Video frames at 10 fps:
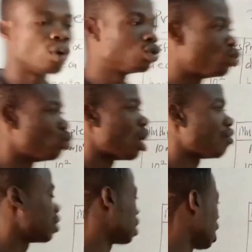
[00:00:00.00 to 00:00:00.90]
I want you to
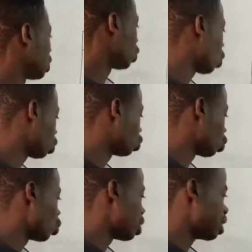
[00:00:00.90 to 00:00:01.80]
have that also
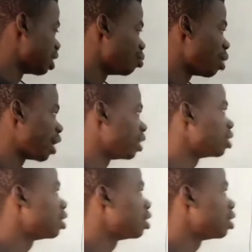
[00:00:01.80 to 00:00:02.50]
in mind.